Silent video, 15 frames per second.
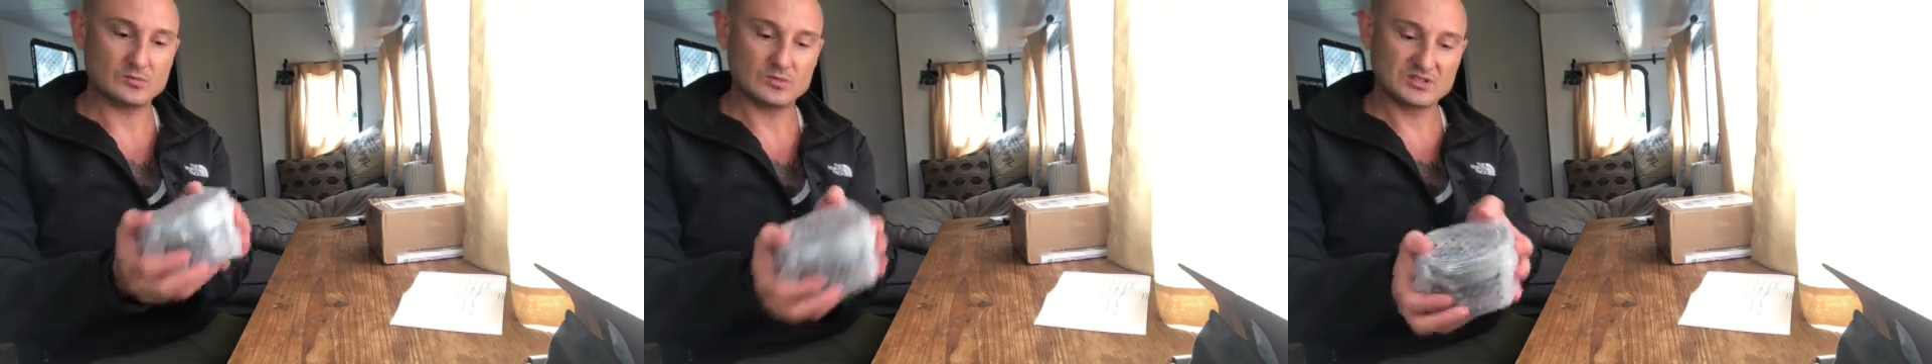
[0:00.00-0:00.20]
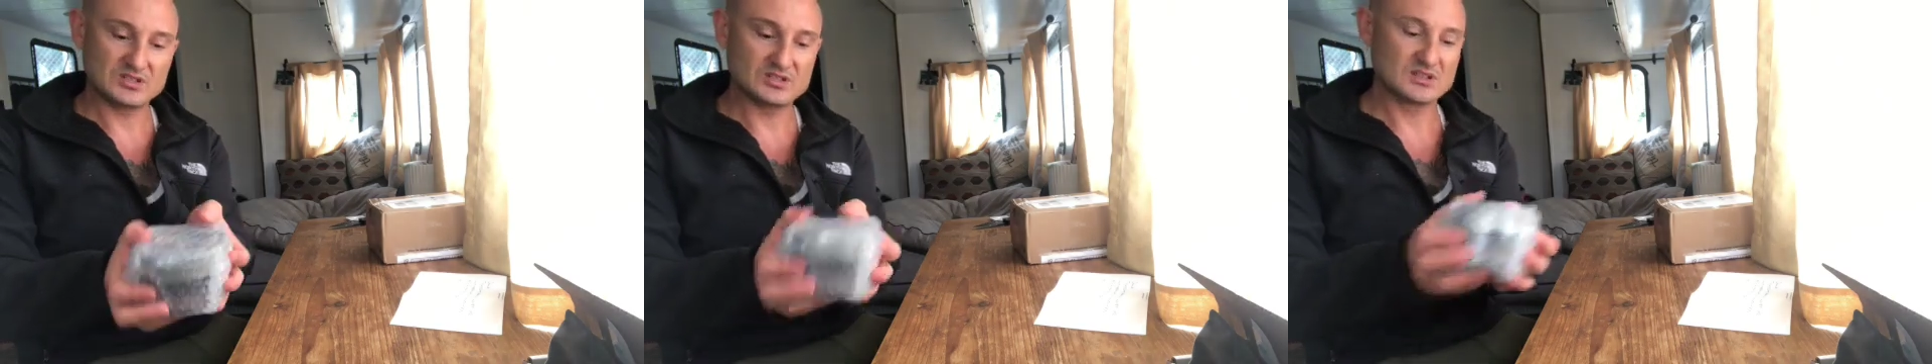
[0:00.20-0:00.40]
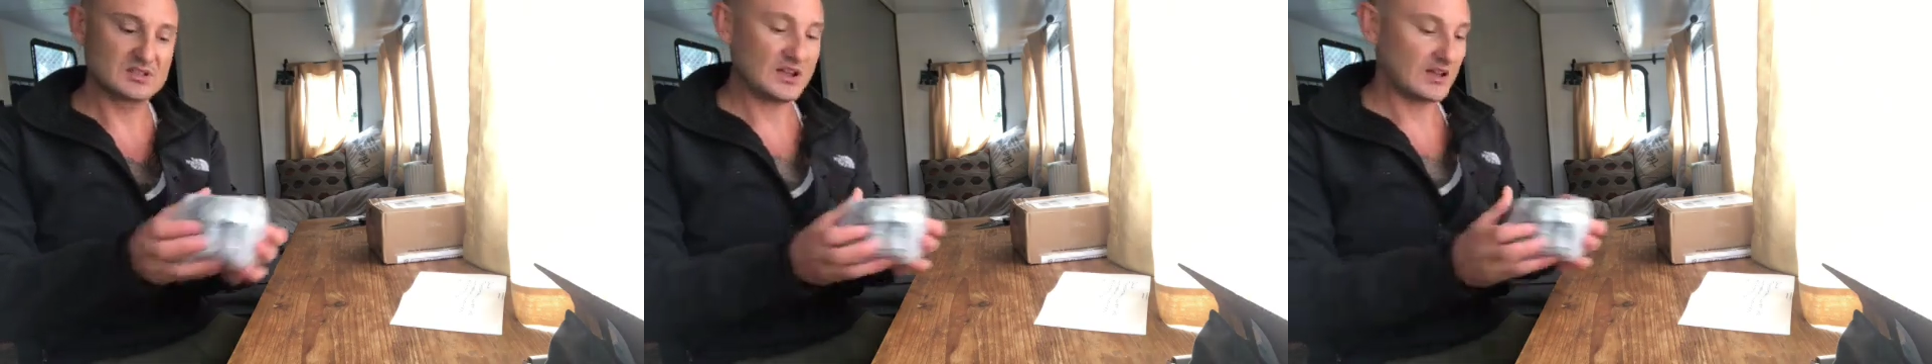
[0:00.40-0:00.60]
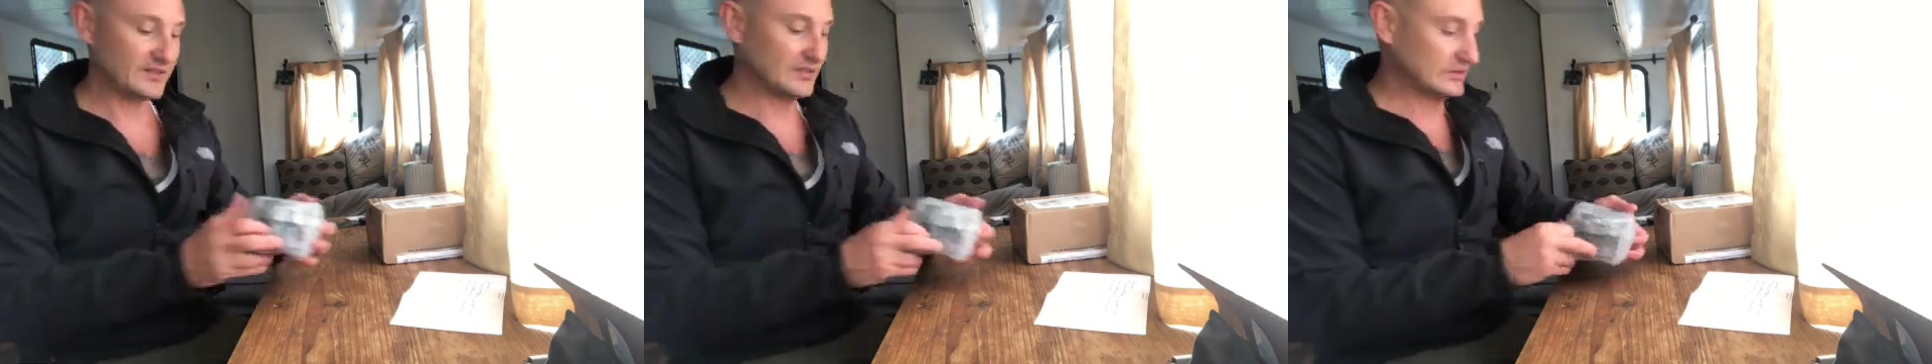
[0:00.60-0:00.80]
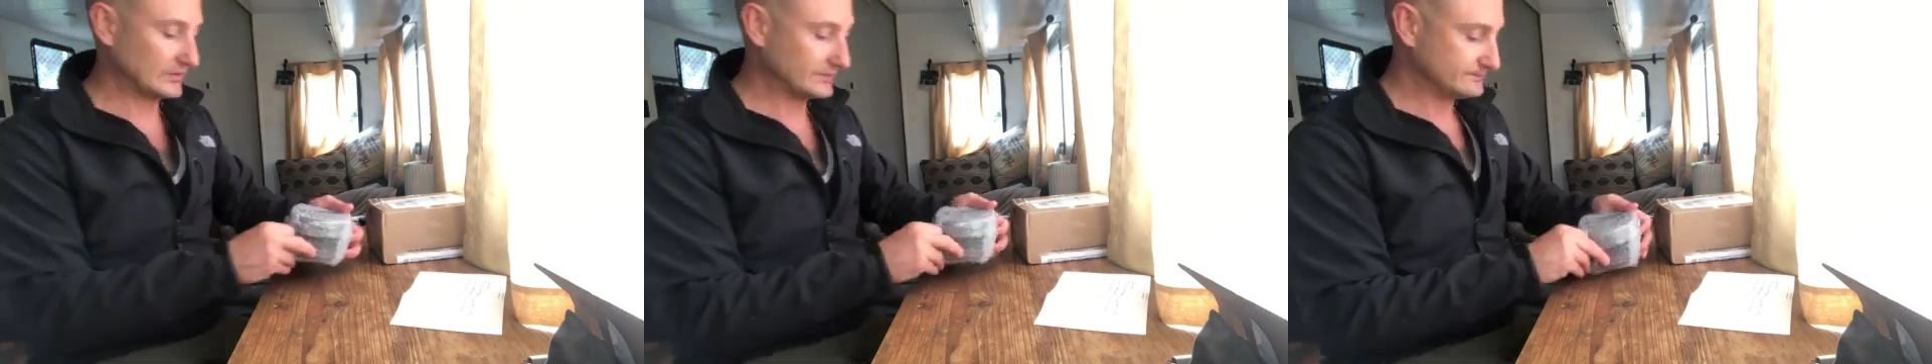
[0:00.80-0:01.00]
which is
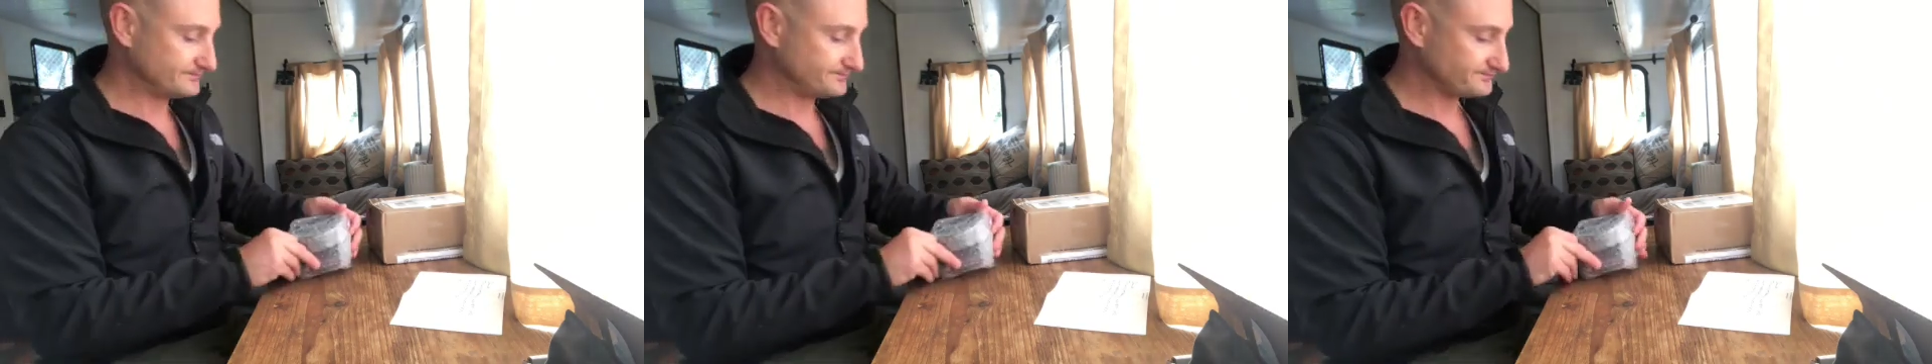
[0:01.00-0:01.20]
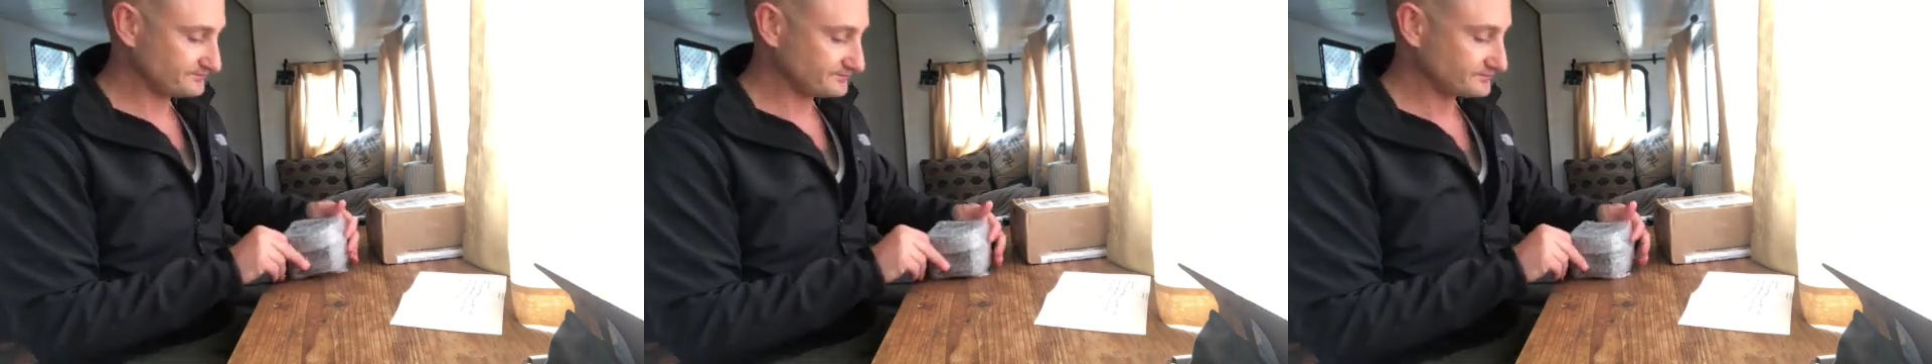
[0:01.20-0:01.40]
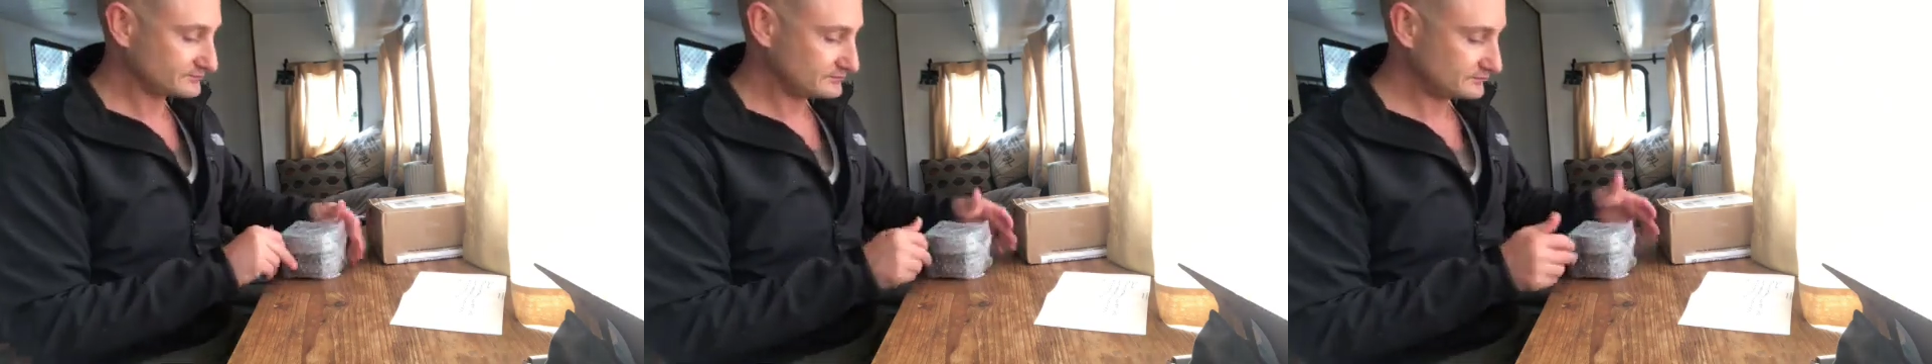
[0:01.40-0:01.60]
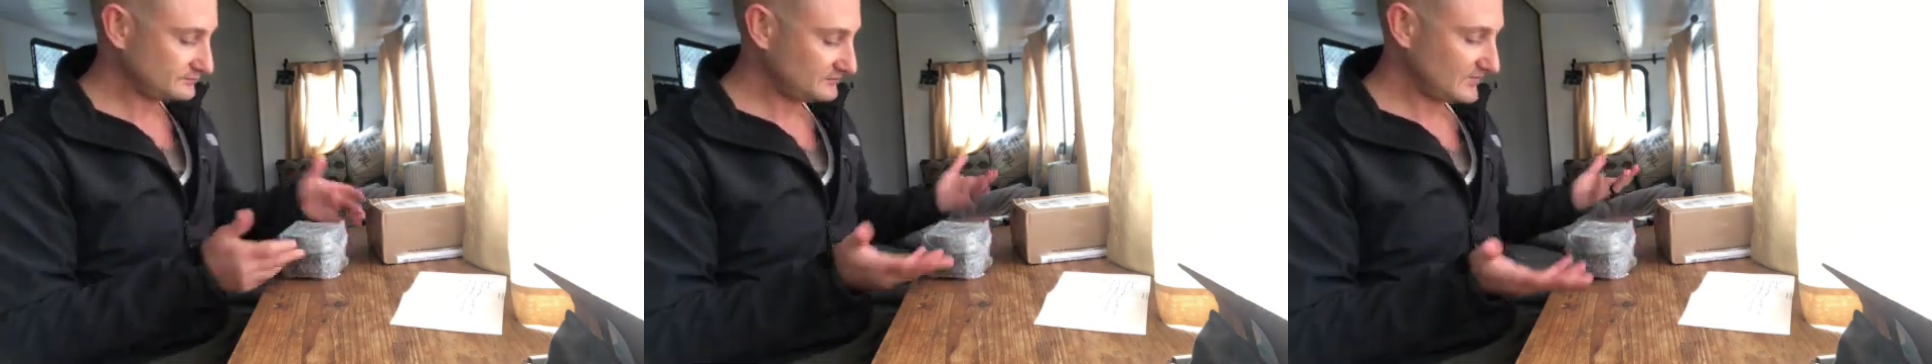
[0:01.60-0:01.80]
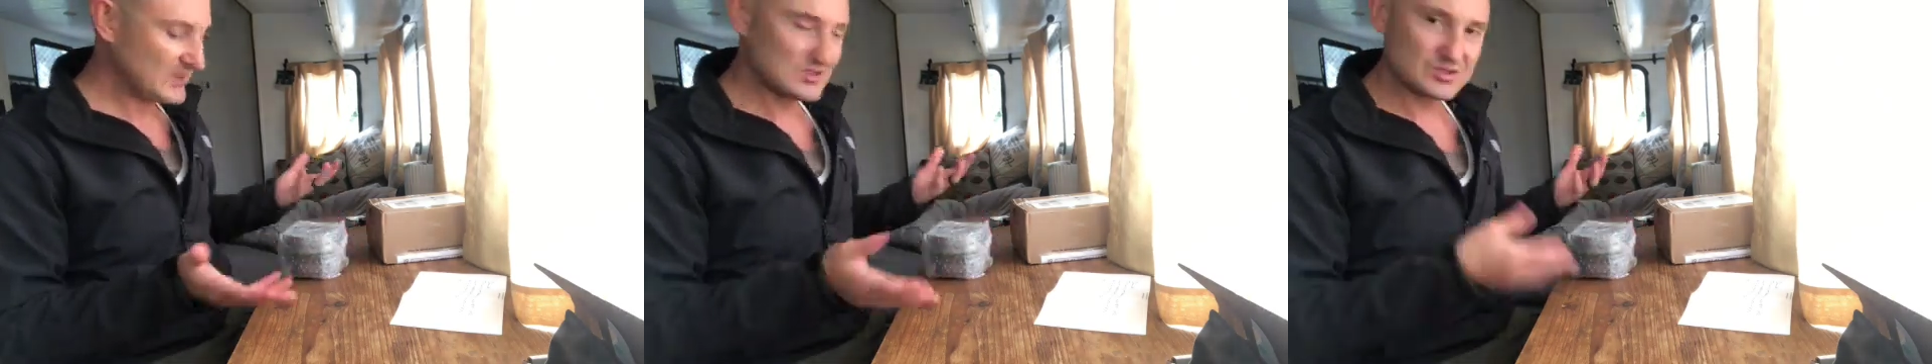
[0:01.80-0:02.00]
nice.
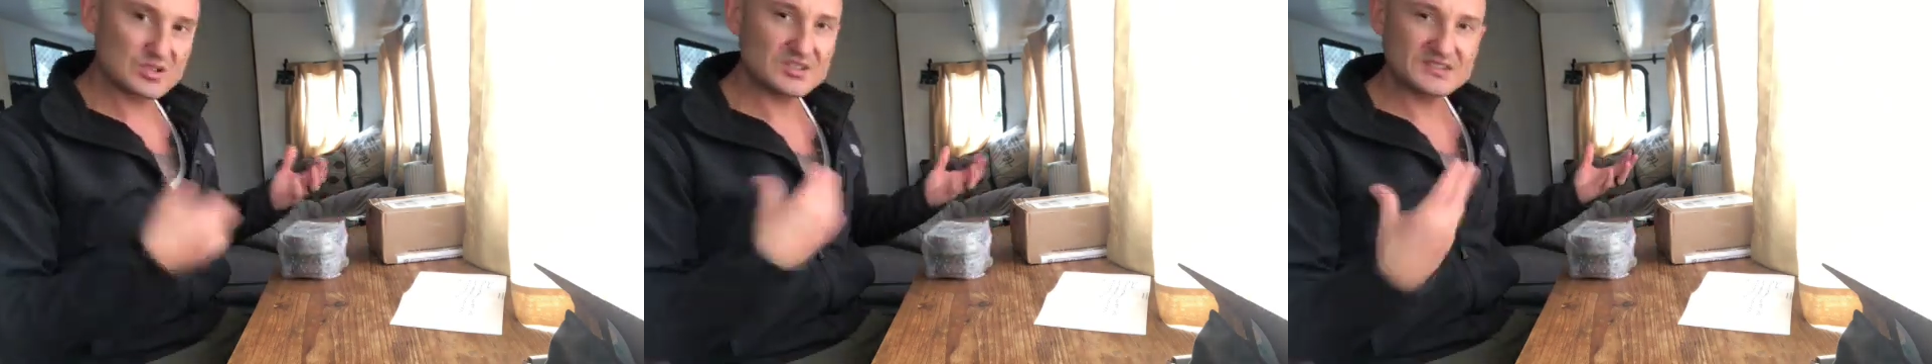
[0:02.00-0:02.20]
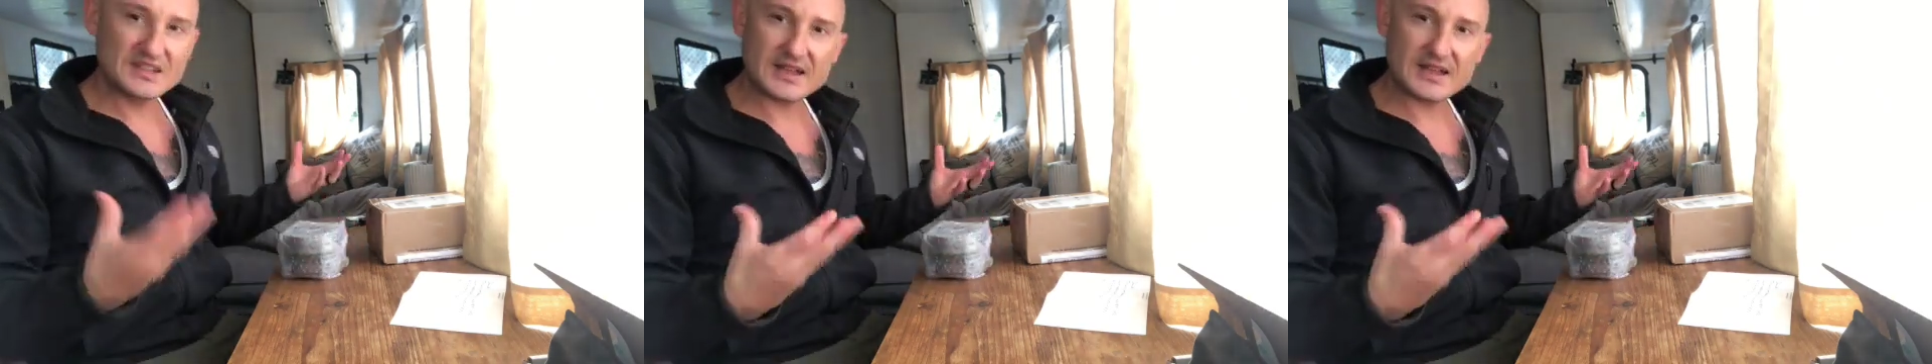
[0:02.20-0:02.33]
Just